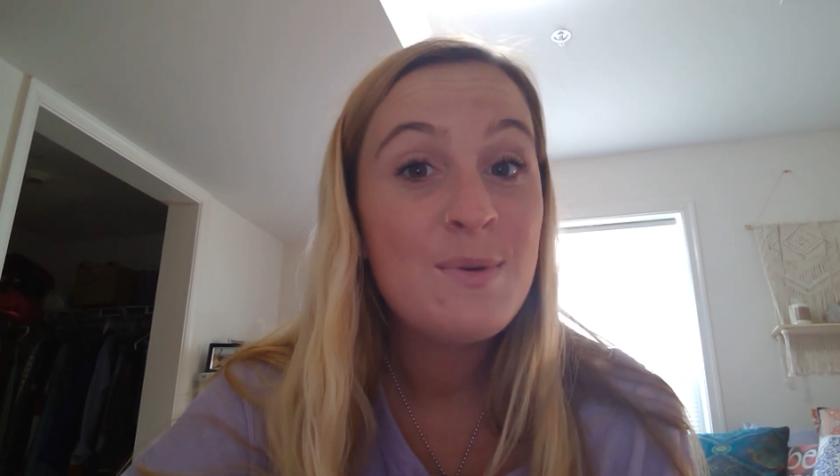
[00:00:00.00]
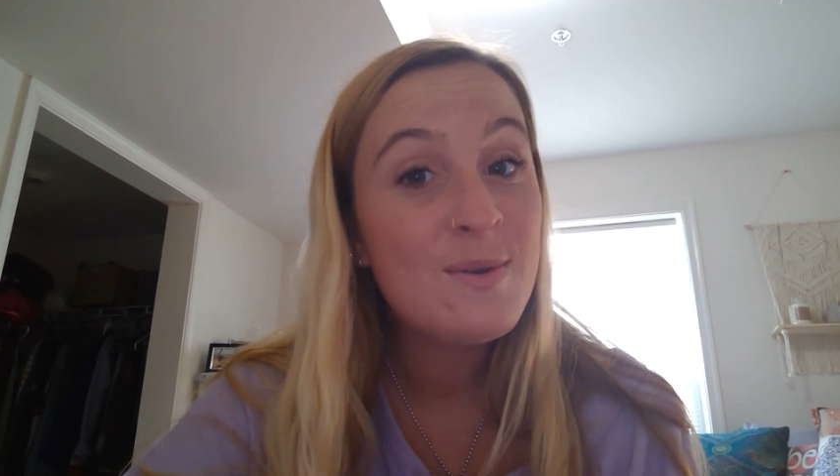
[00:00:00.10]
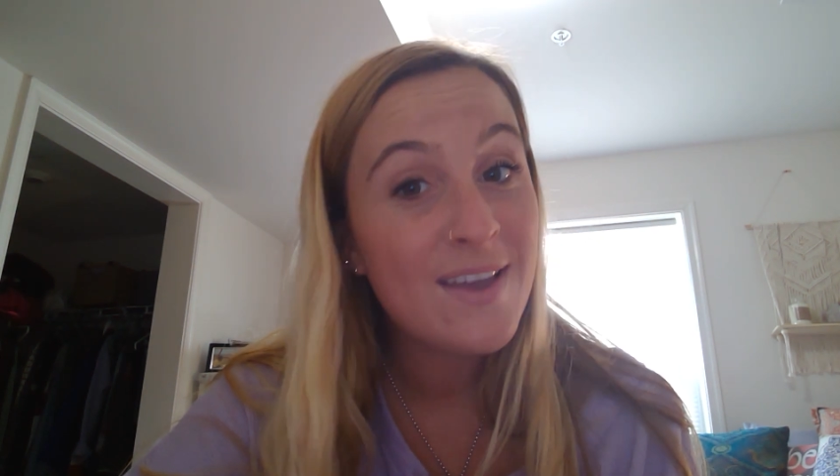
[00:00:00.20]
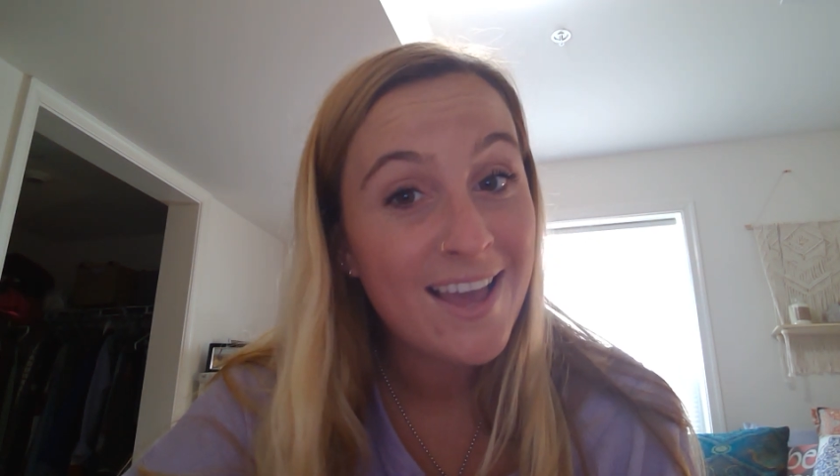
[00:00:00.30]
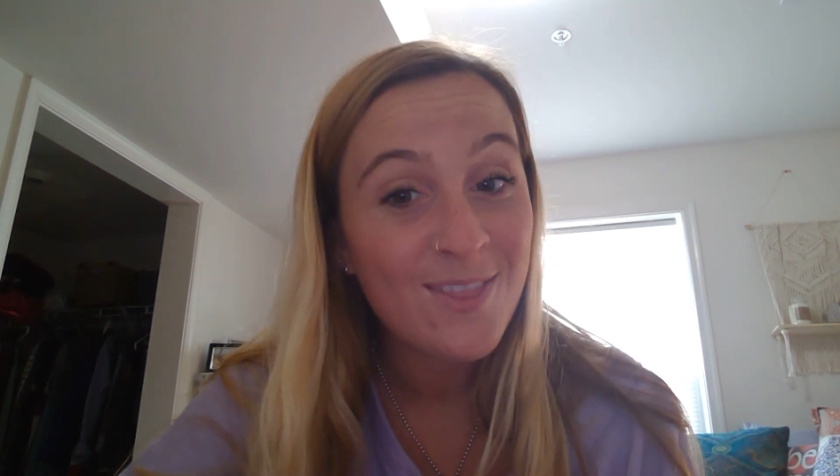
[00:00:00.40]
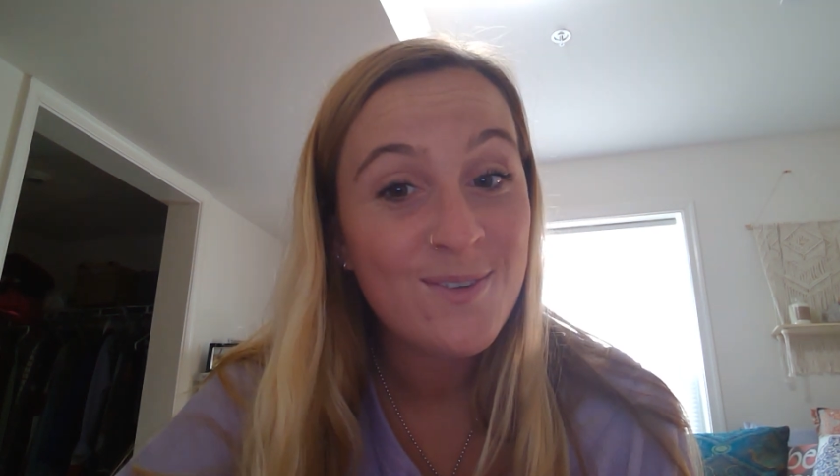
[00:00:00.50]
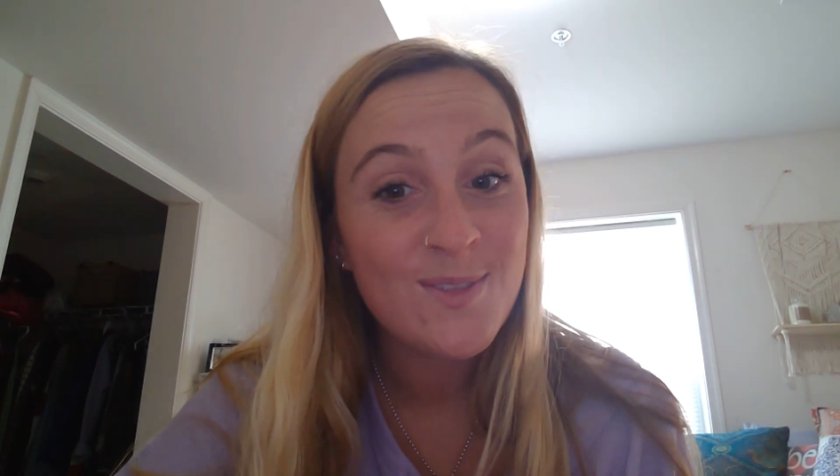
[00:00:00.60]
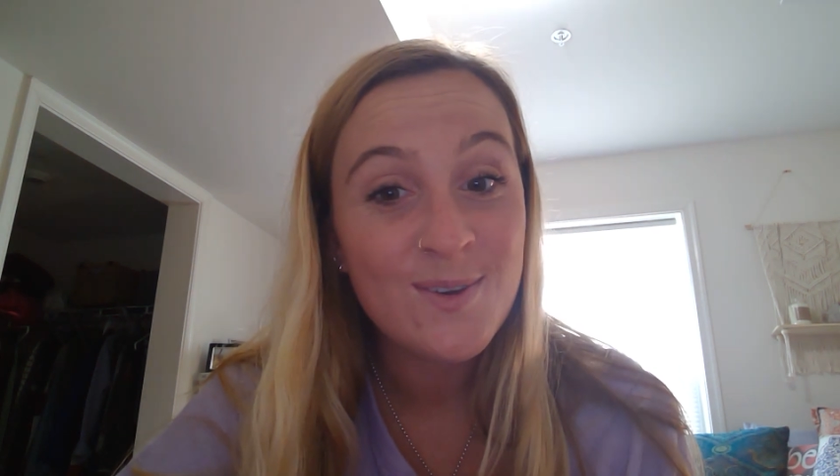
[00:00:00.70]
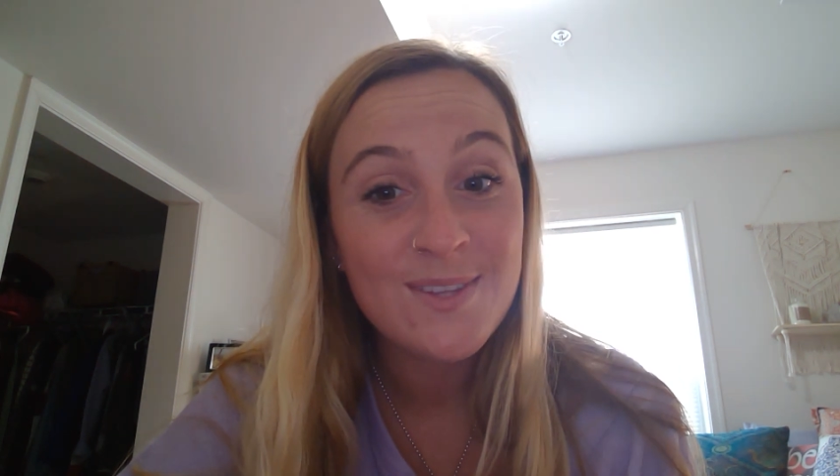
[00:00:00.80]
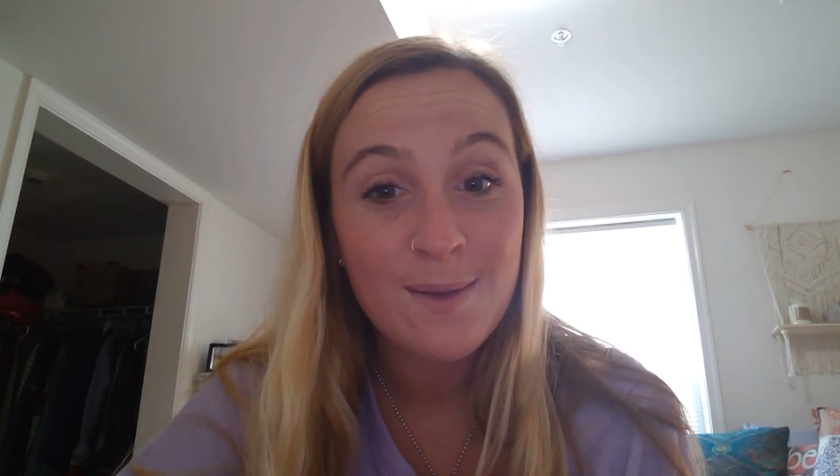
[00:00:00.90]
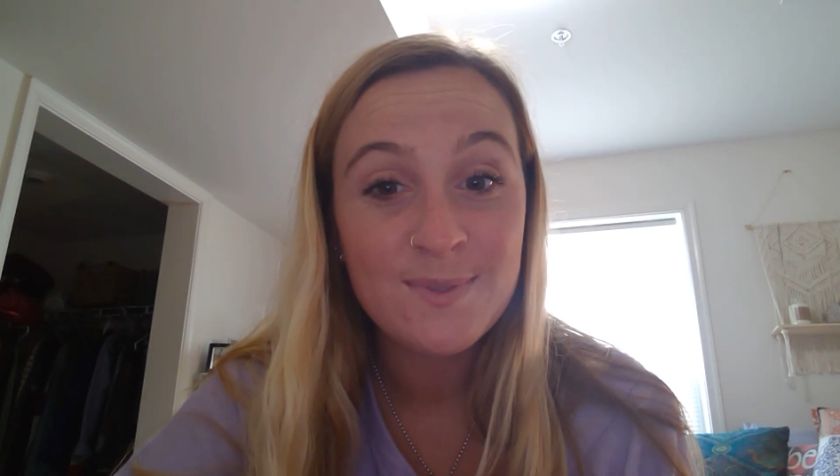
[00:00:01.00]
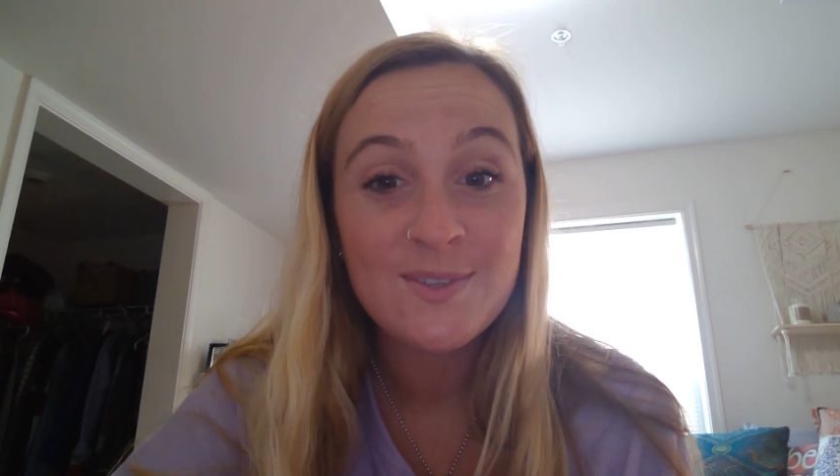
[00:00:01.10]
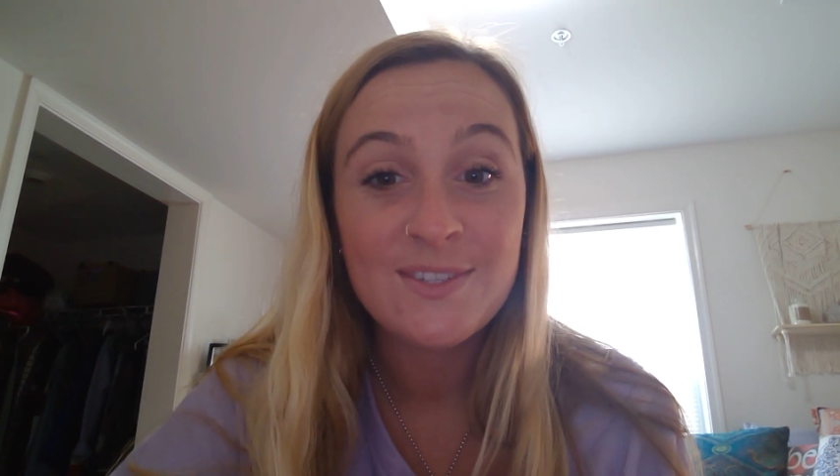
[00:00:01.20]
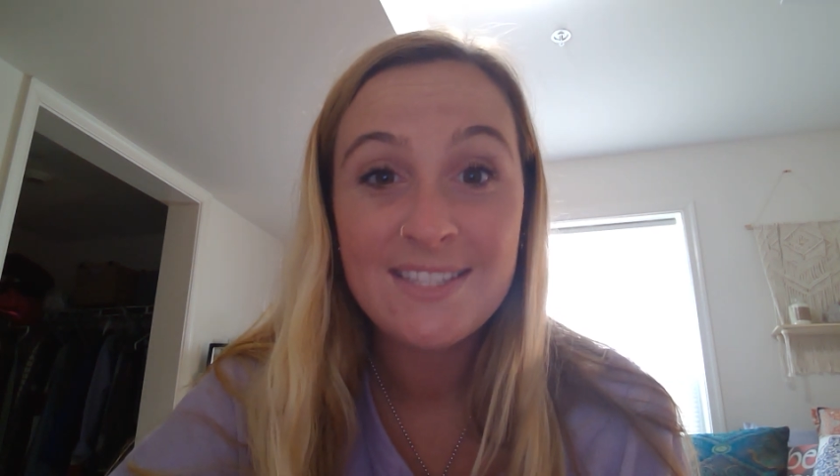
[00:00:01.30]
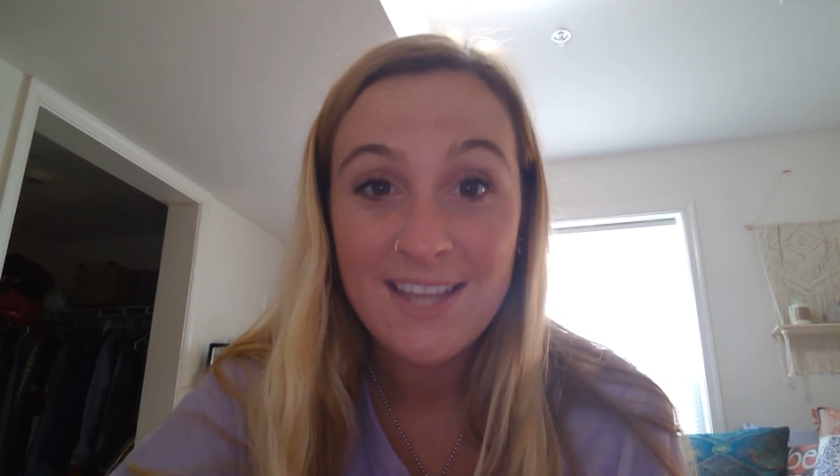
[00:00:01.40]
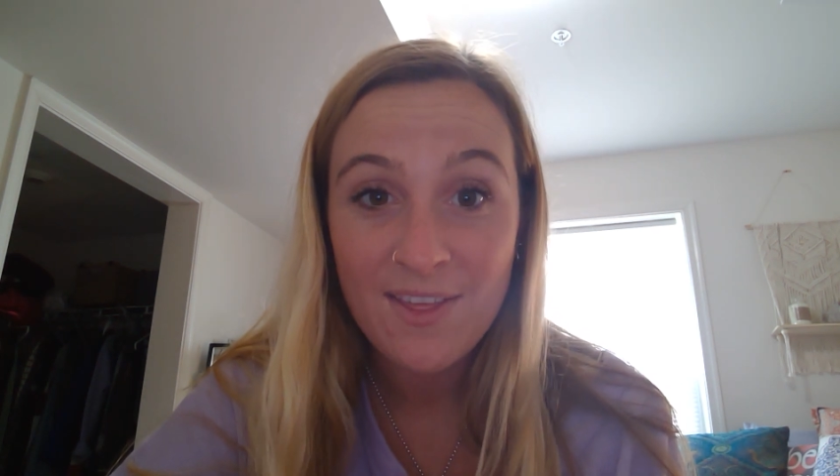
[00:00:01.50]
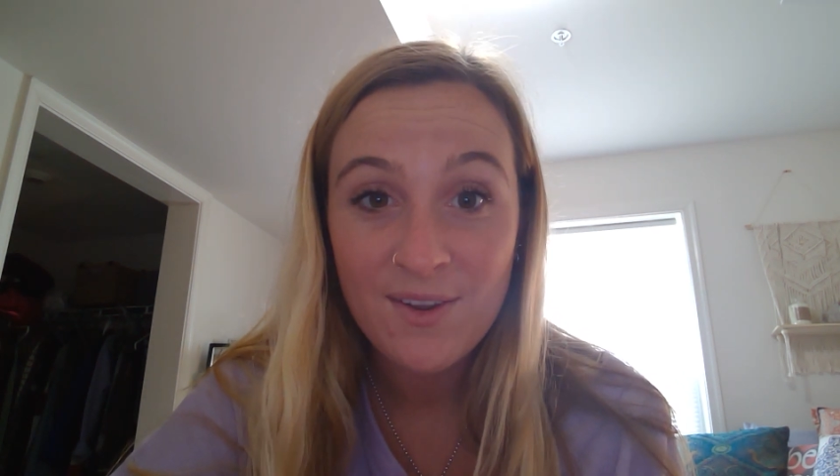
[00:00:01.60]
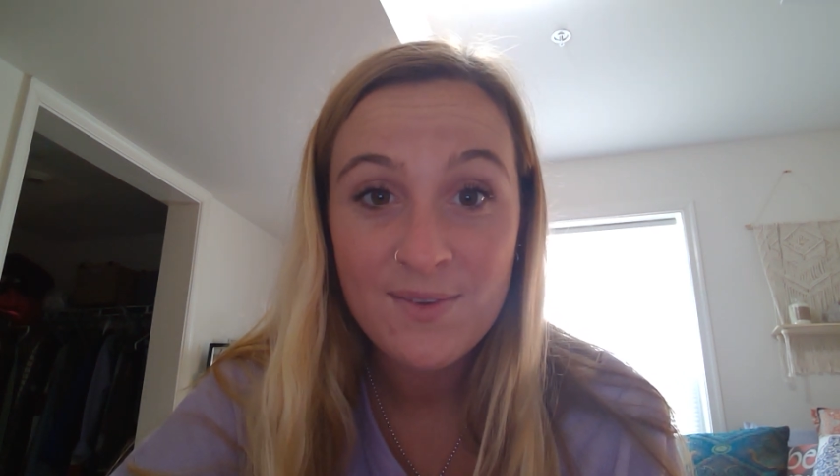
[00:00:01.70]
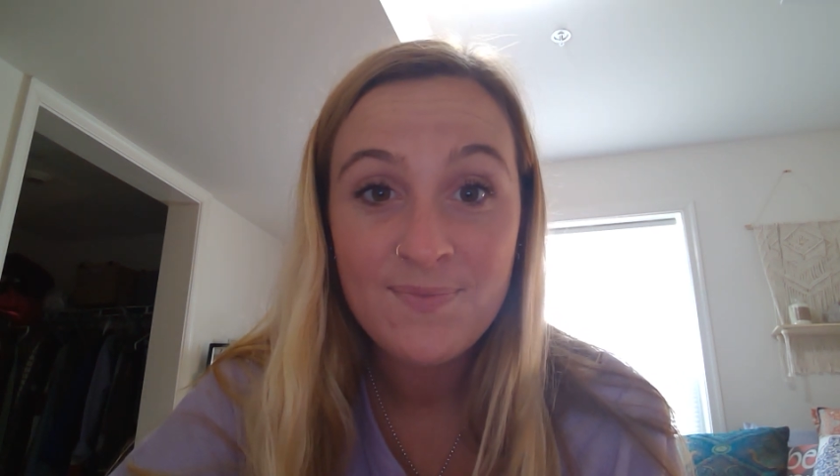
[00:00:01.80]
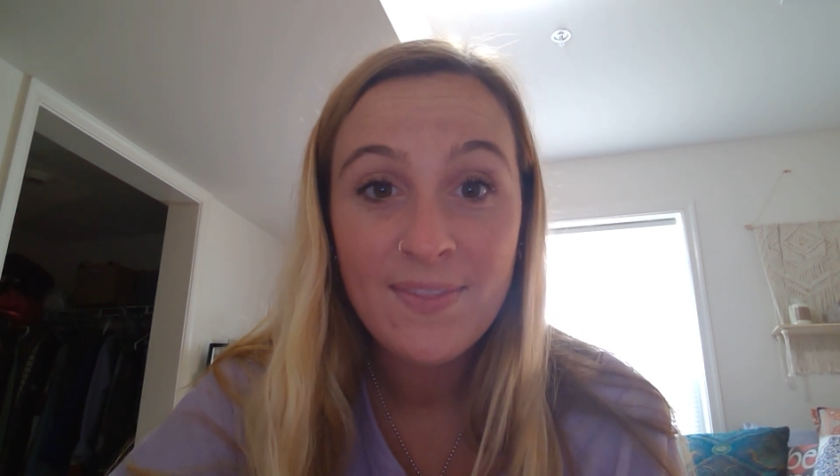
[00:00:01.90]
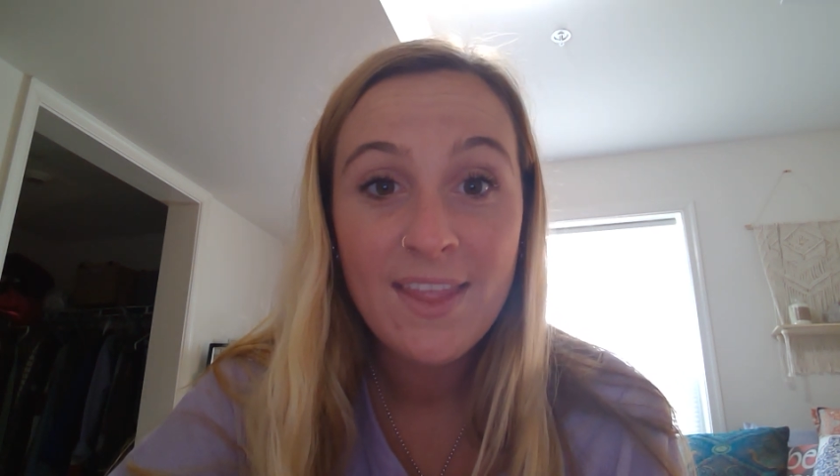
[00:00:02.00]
but you can get through those obstacles together.